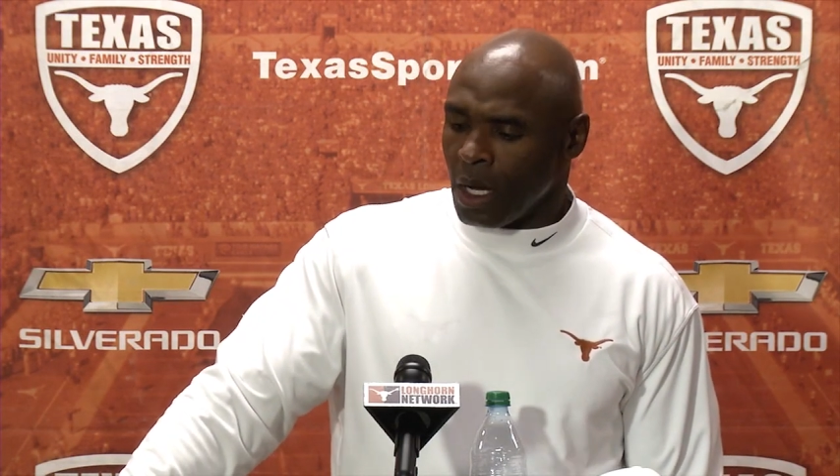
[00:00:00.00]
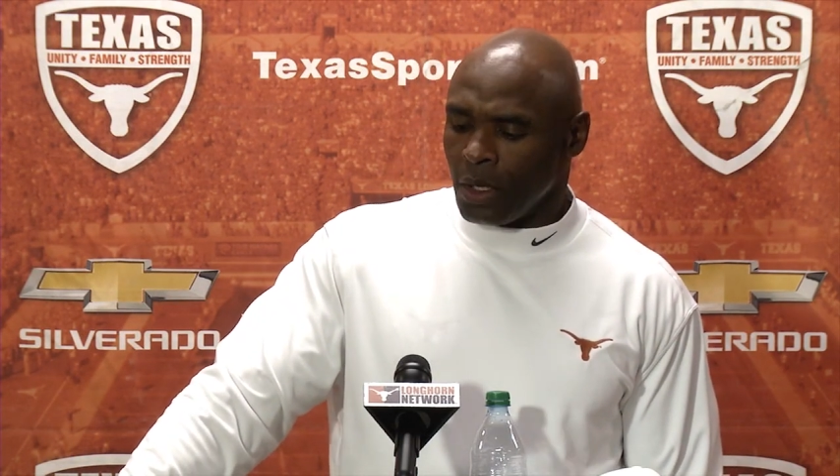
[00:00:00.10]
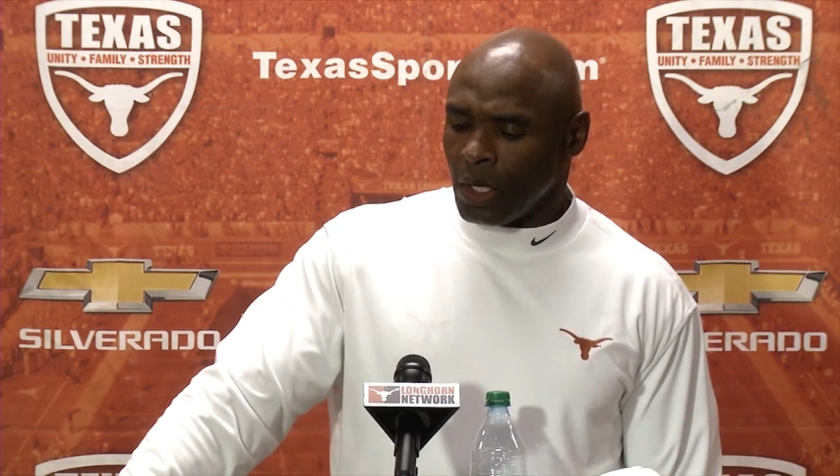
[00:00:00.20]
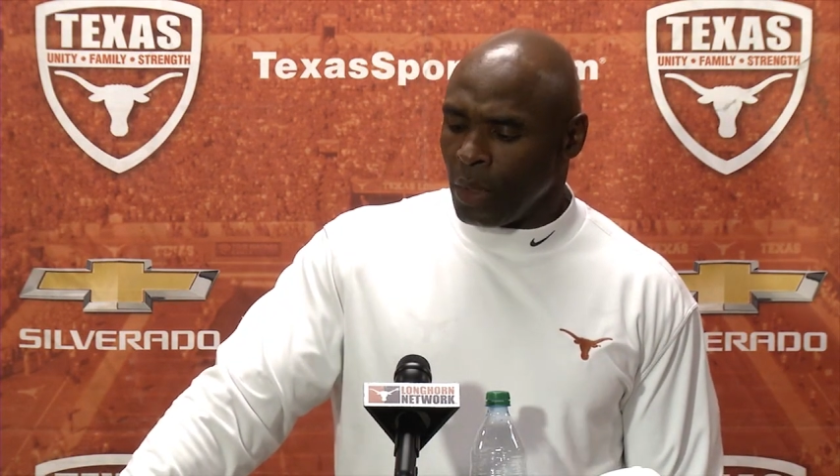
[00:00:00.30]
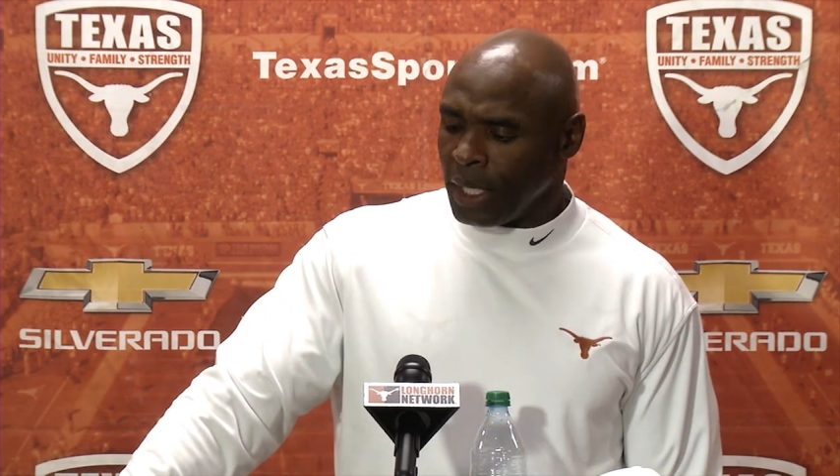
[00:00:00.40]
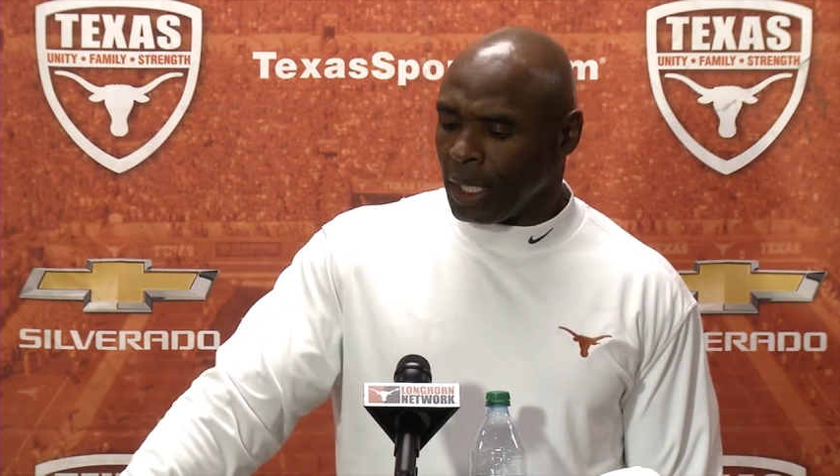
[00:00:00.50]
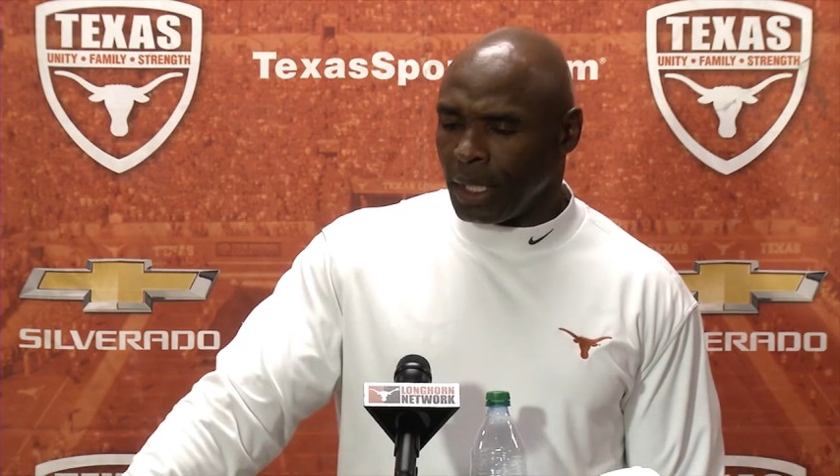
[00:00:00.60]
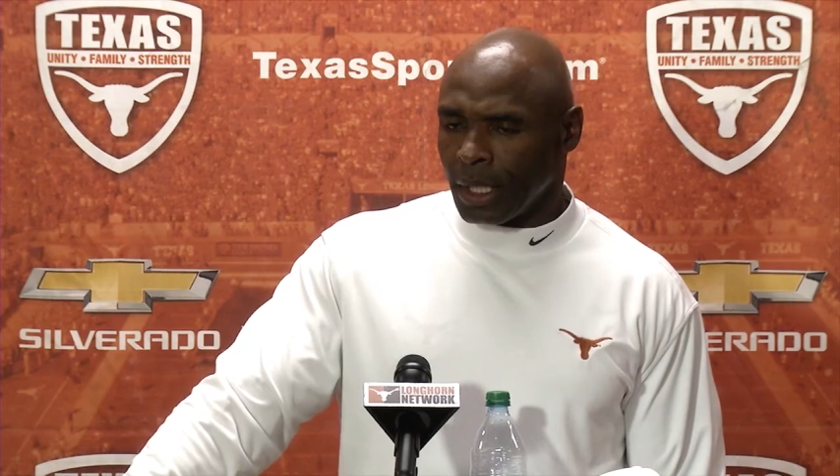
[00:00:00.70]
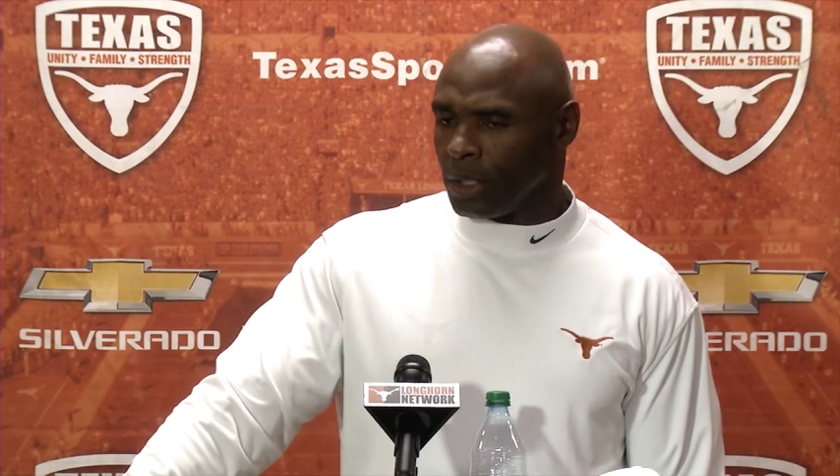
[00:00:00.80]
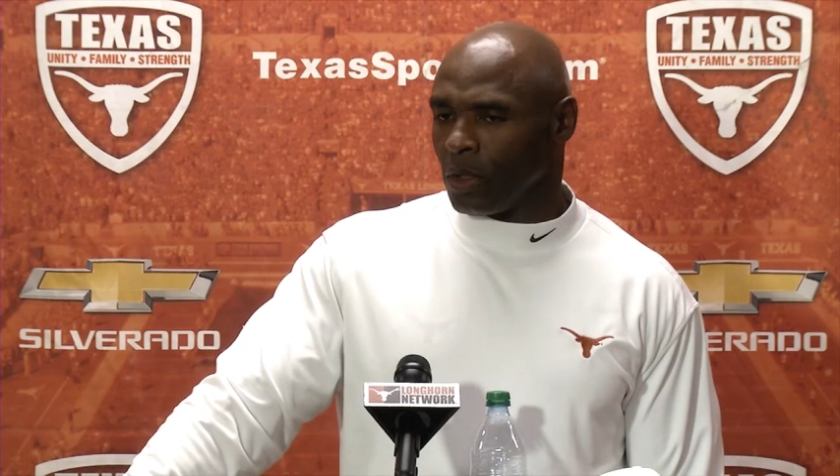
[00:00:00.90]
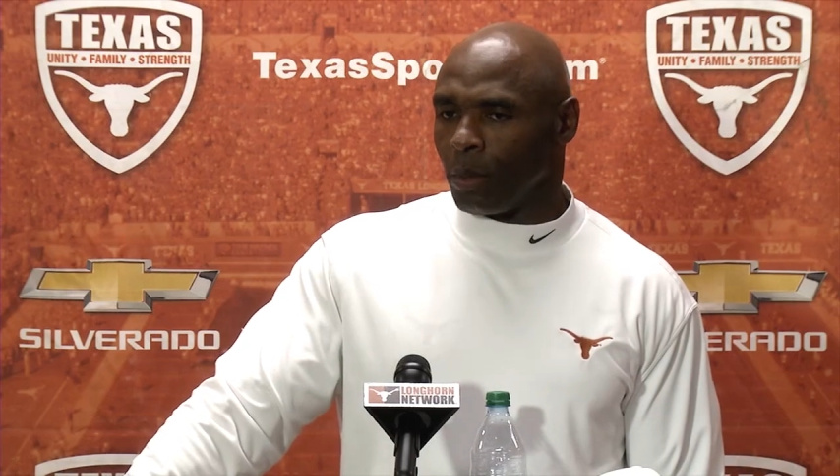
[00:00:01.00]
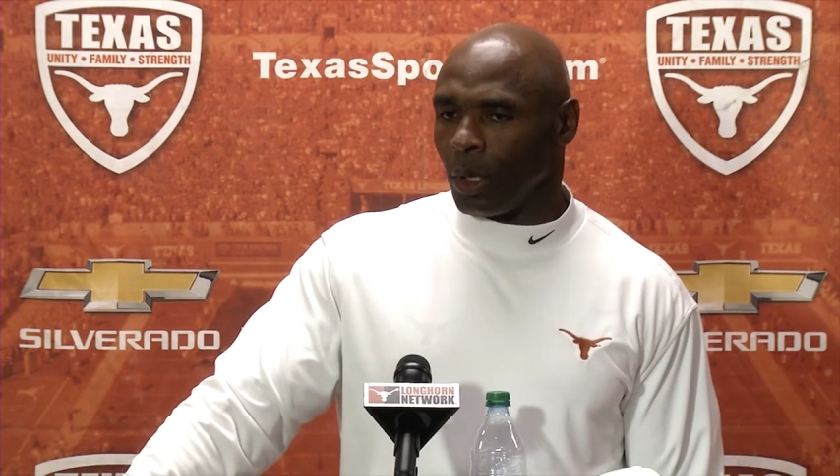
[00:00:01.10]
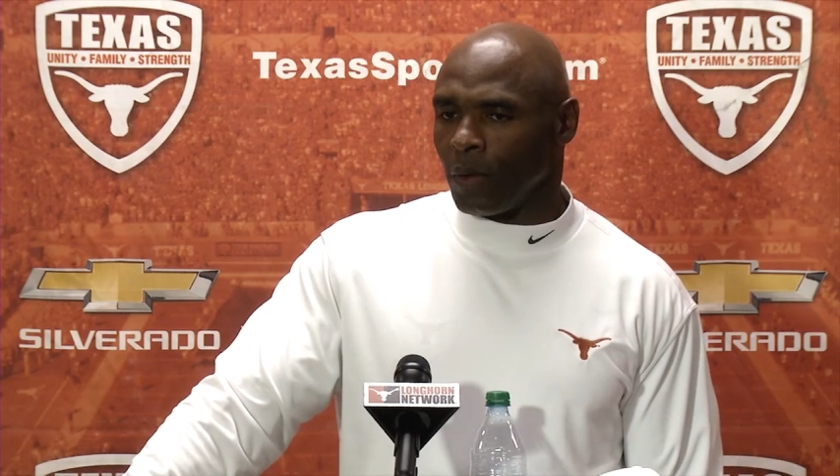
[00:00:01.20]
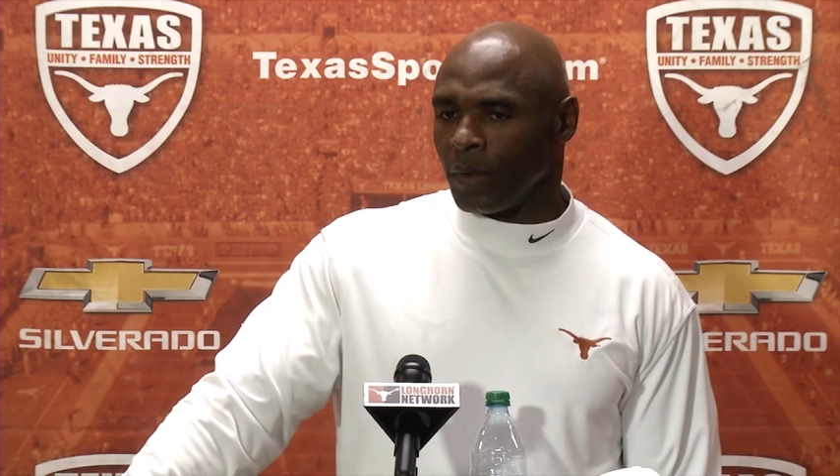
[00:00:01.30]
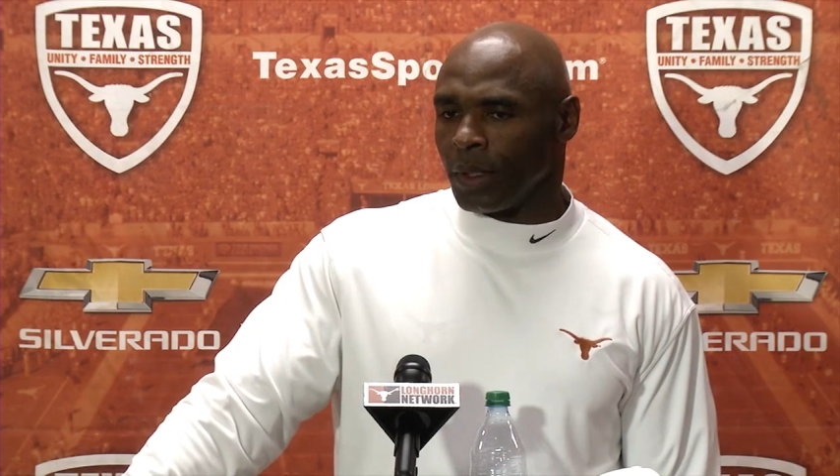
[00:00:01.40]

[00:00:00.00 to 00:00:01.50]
No, he can do both.